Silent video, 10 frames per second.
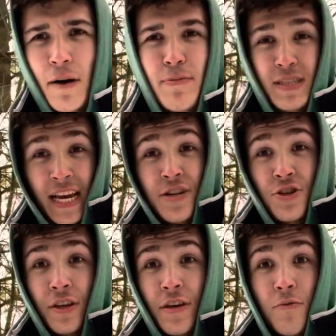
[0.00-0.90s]

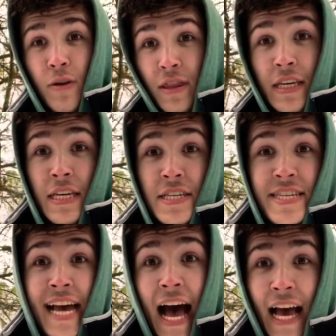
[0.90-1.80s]
potentially, with the
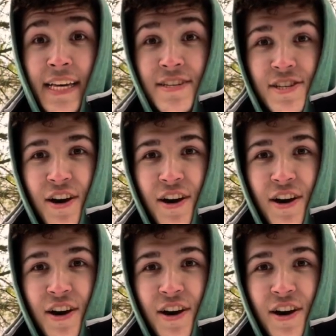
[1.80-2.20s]
size